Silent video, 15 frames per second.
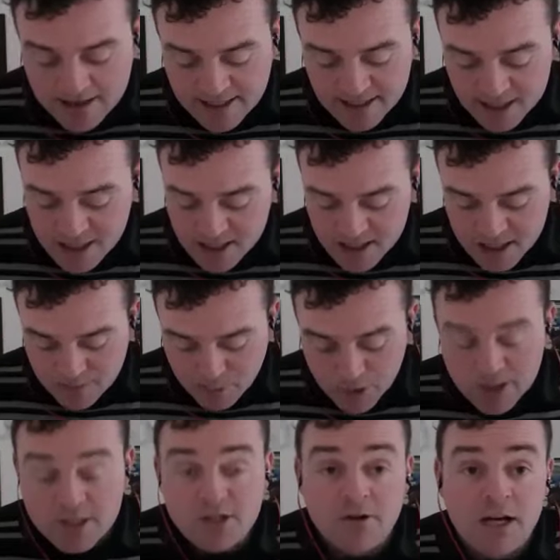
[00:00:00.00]
This is a
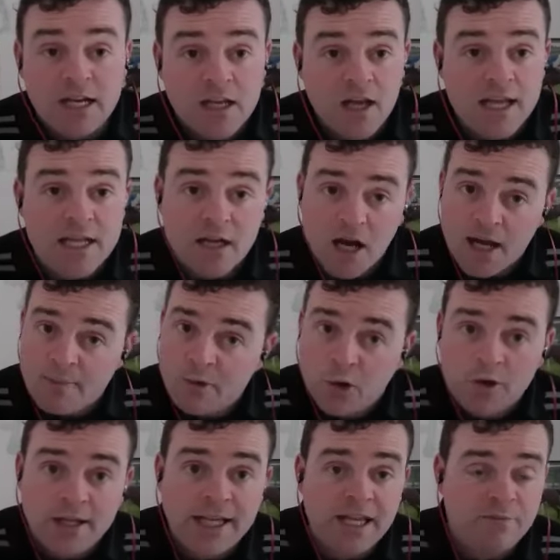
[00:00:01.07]
sprinter I like. I'm
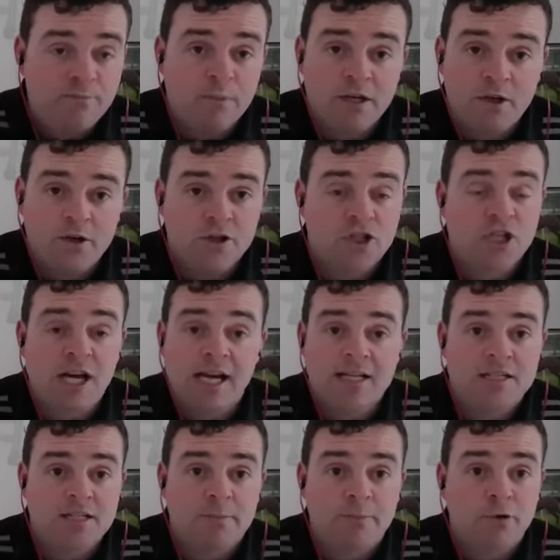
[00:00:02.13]
going to give him another
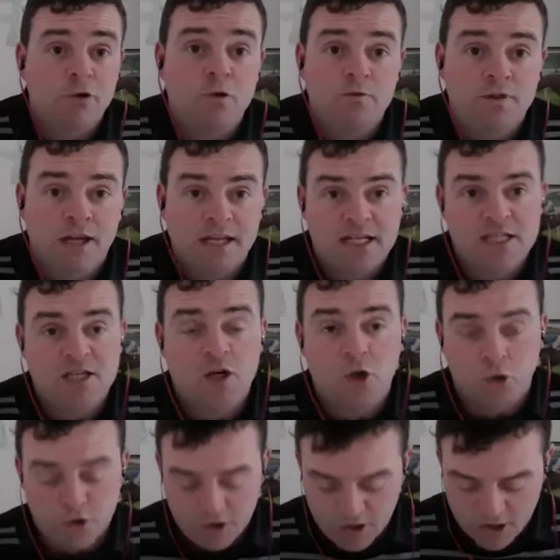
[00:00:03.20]
chance to prove that he's a
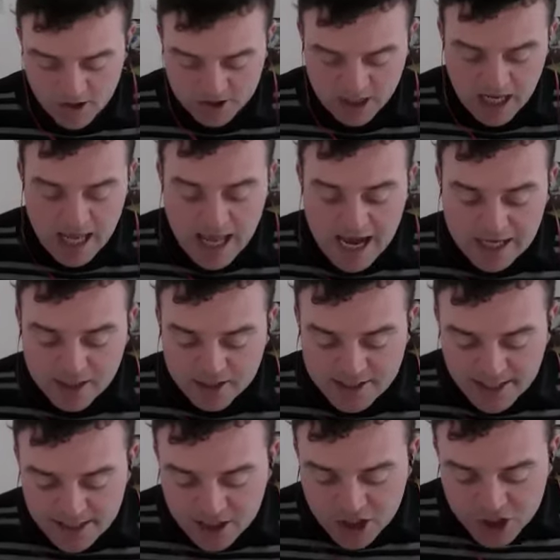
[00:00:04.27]
good horse. And I
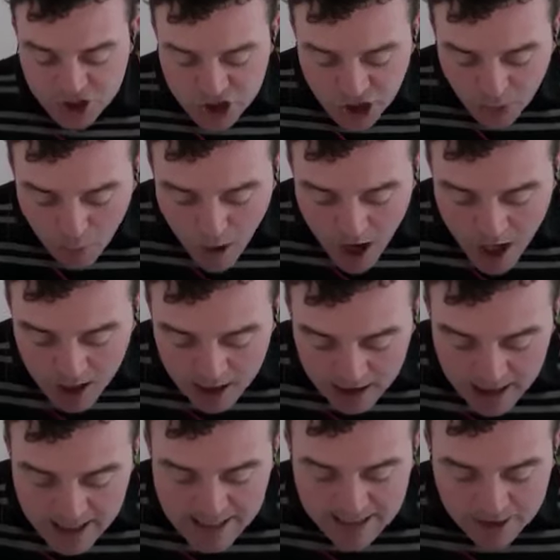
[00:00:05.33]
think Jawal,
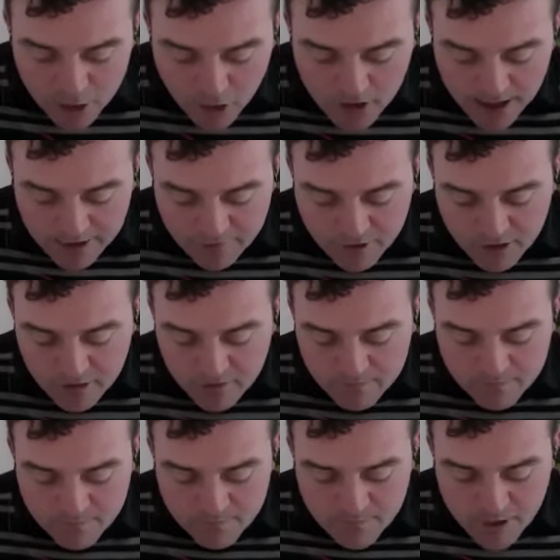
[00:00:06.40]
look, if
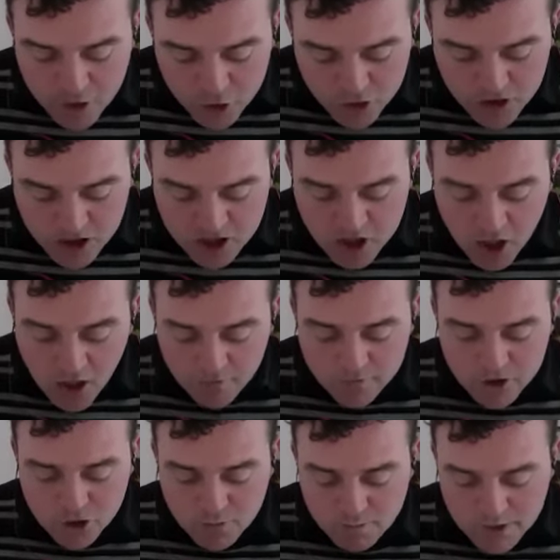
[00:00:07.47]
good to soft
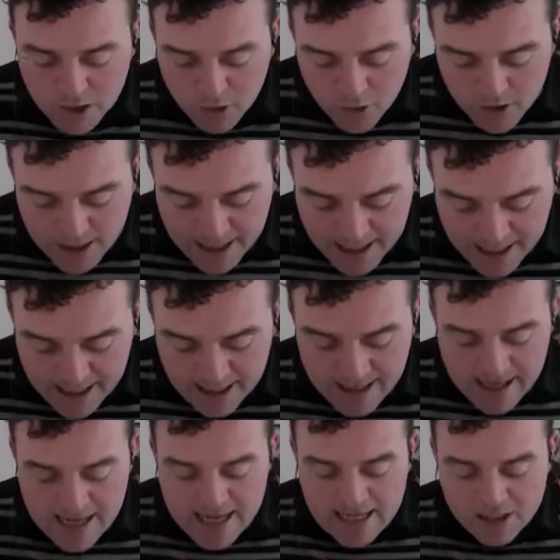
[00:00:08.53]
should be okay.
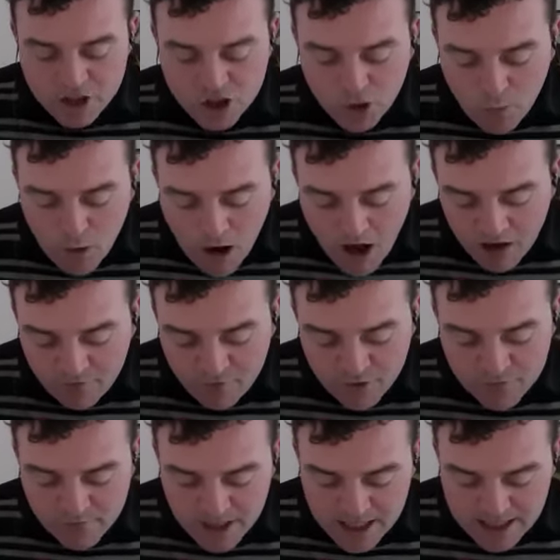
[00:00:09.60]
Jawal
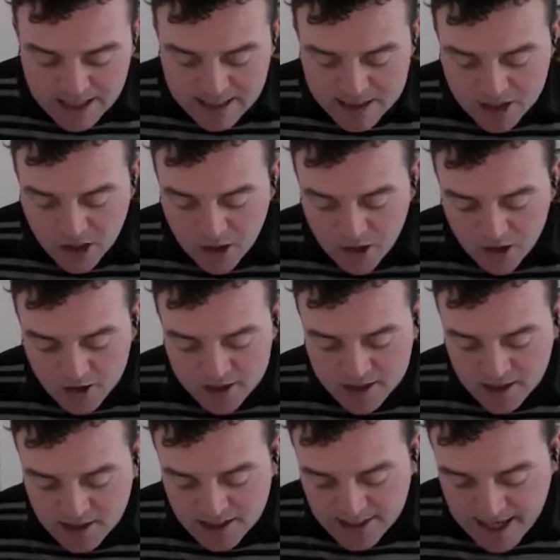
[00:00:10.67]
for me is a horse
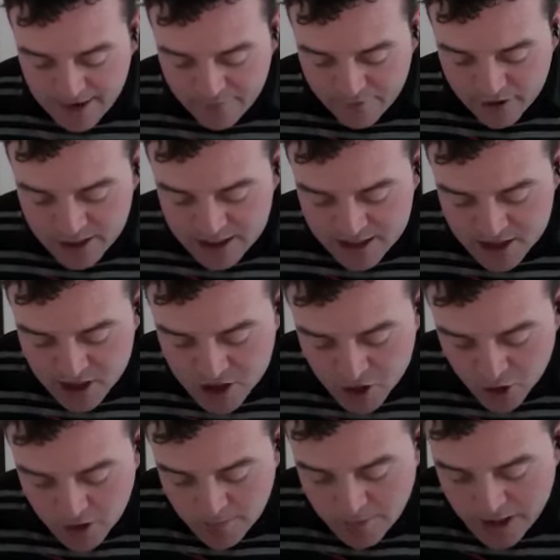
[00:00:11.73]
that definitely is a
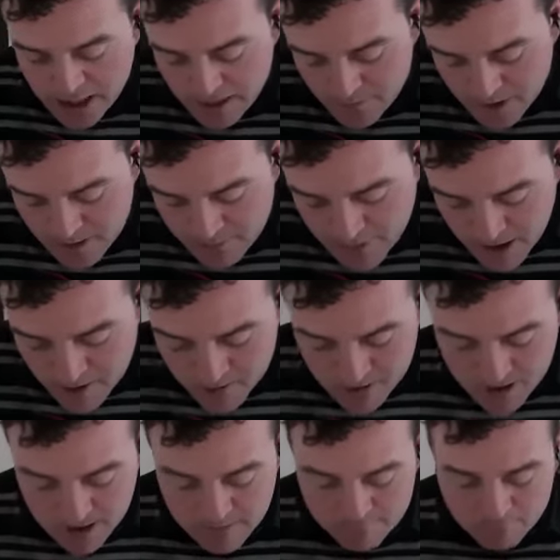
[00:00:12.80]
son of Bohemian
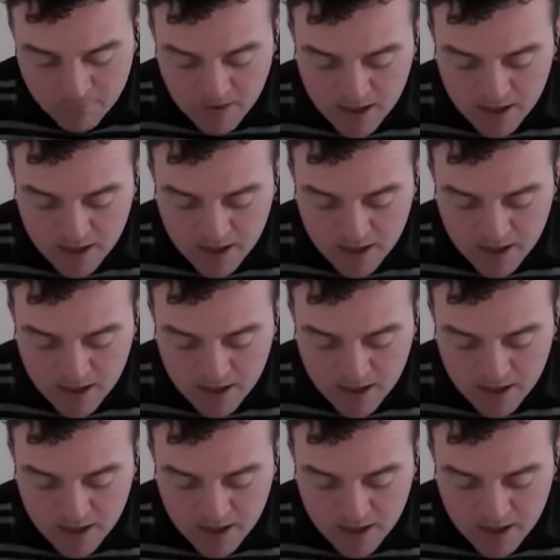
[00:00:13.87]
Bounty.